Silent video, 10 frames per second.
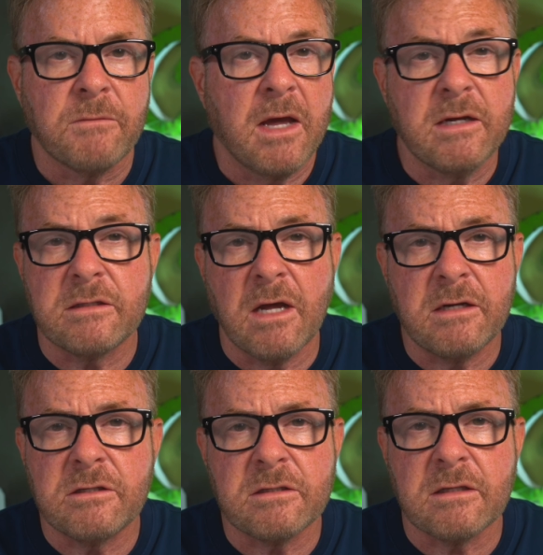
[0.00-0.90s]
And it's not
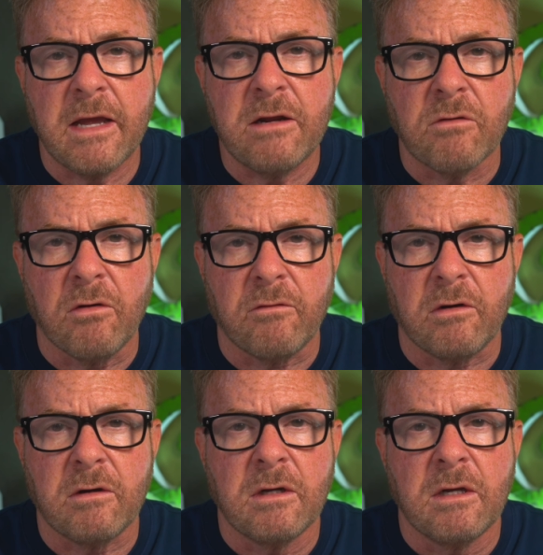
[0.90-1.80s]
just Land Rover.